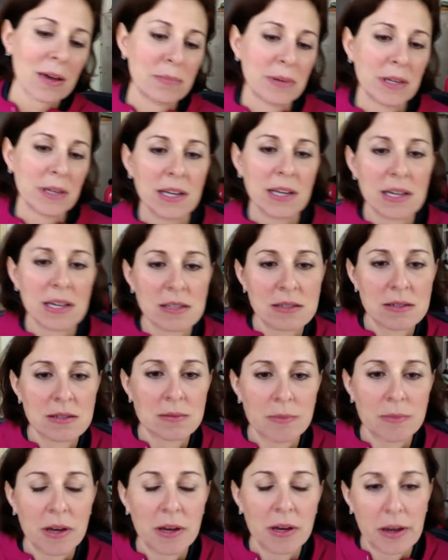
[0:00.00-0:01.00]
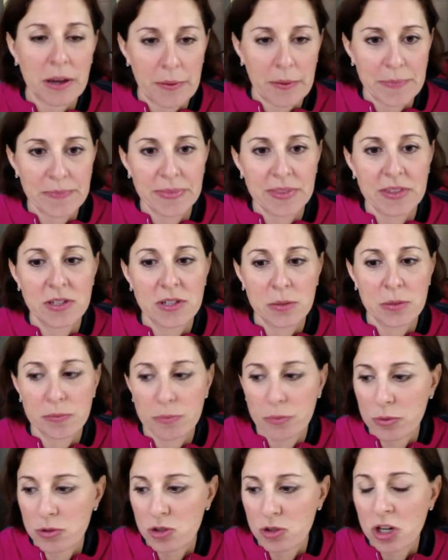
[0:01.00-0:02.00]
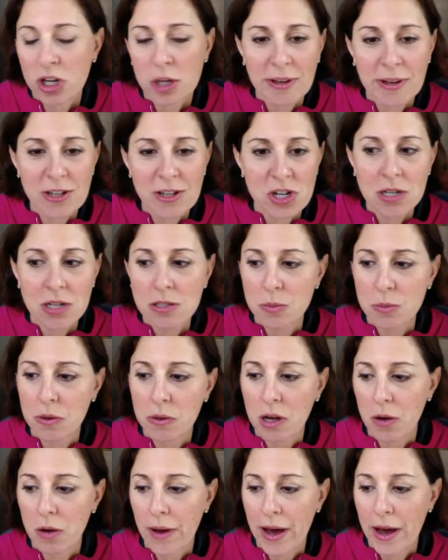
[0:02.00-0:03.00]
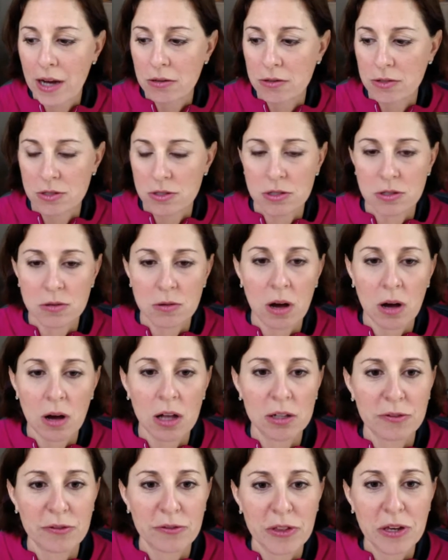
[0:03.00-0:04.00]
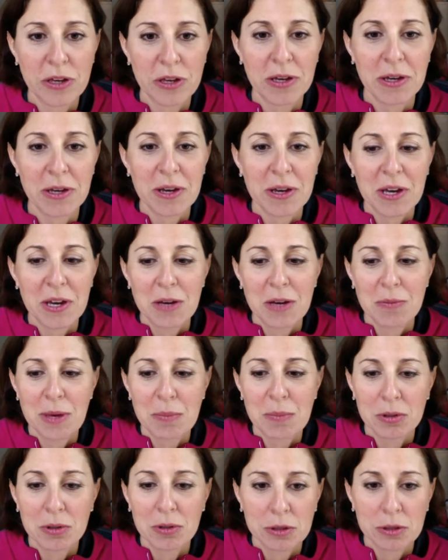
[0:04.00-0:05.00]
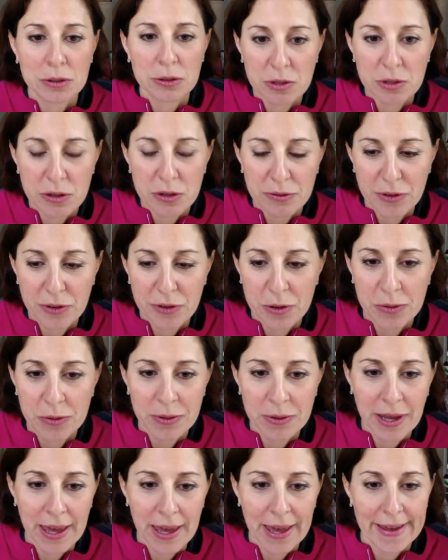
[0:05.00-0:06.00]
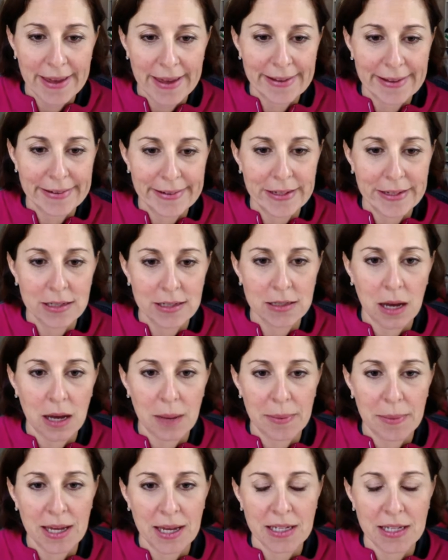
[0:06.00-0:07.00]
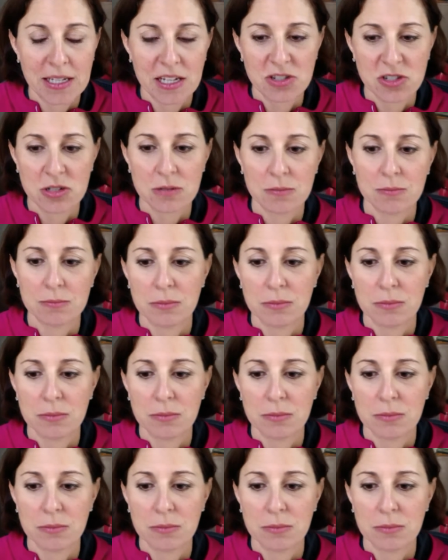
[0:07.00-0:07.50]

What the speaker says: nice. Anyway, so chunk of my junks will go out to all of the people glued to their phone and not paying attention.